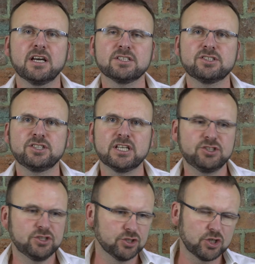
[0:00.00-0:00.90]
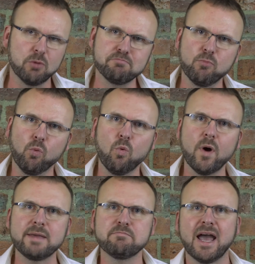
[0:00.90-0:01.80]
suggestions go
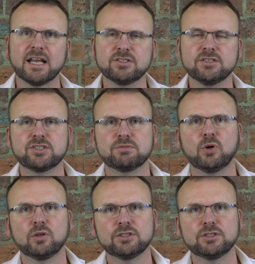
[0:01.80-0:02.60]
way back to the smaller